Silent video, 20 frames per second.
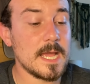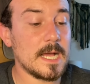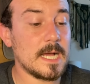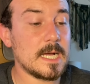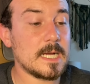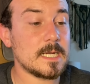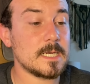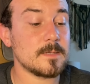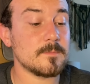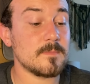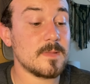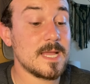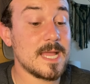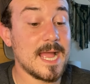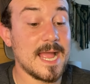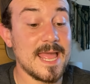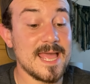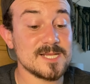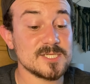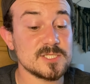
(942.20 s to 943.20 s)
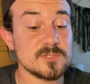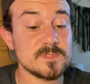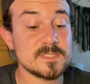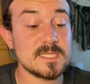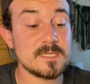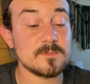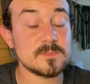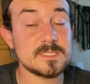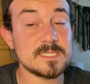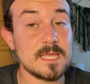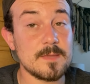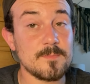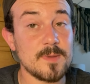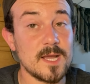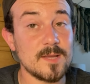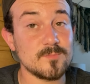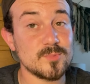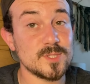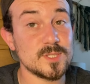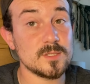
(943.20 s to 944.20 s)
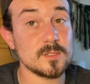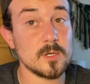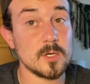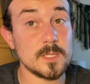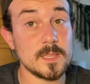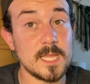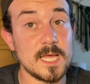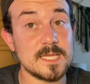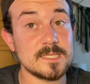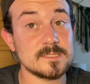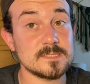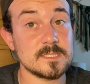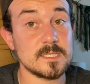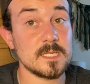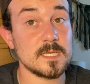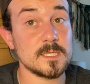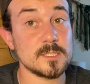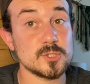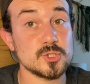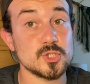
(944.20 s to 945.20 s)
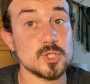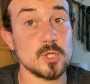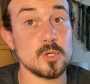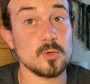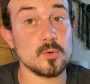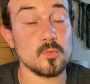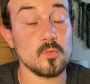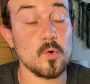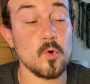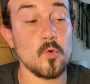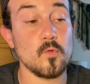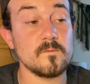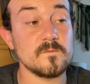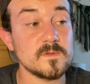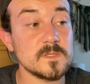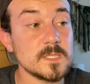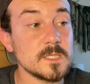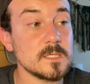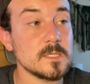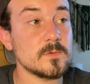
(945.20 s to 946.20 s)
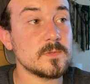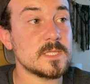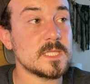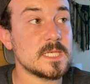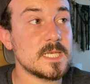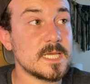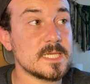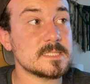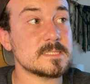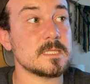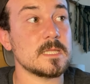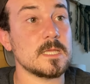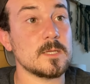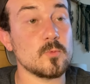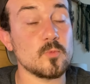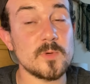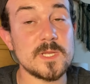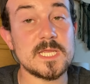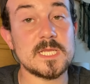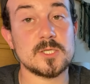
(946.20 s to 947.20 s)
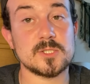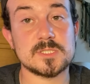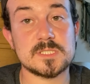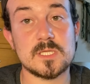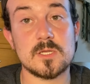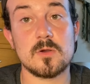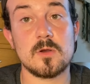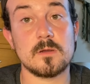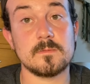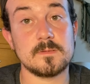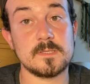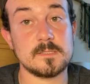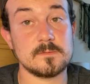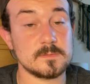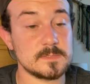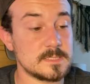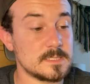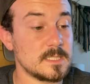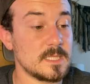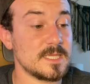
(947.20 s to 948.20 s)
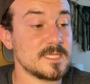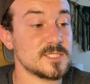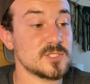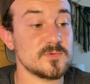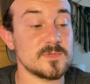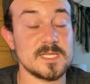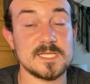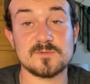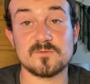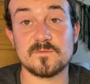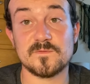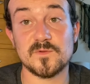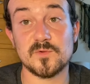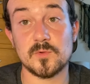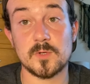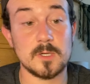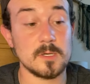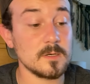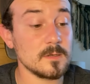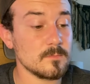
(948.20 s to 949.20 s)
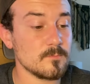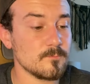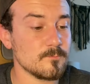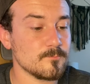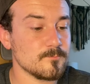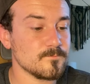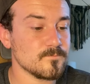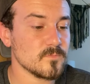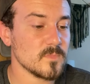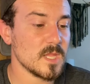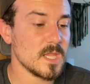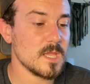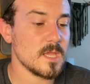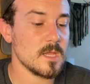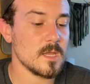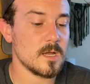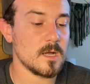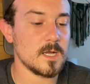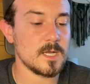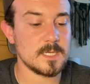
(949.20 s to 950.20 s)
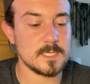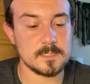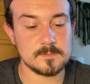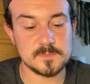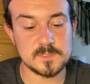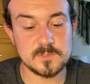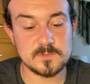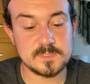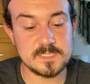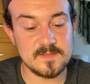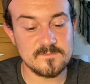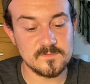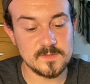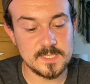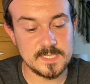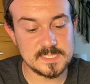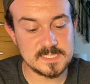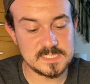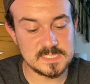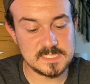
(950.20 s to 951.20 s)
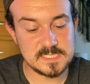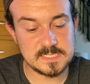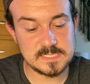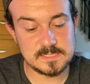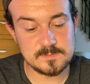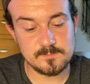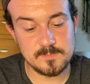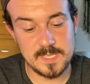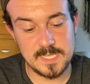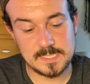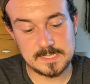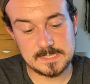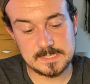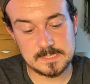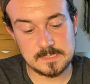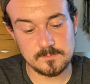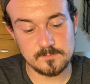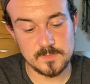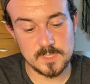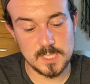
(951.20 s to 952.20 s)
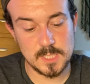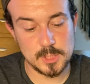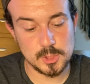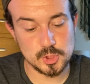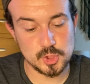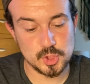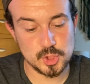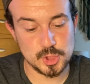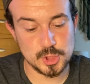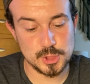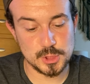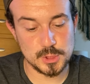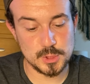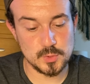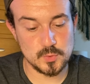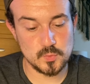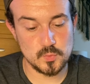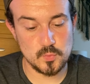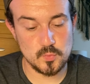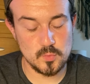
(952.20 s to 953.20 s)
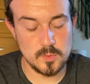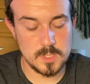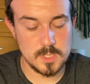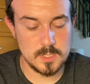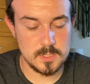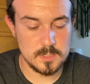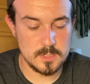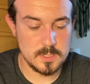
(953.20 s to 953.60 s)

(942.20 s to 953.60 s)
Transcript: I actually was able to get Poppy online today, so hopefully in the next like week or so, I'll be able to like do a nice review on her. So definitely expect something soon.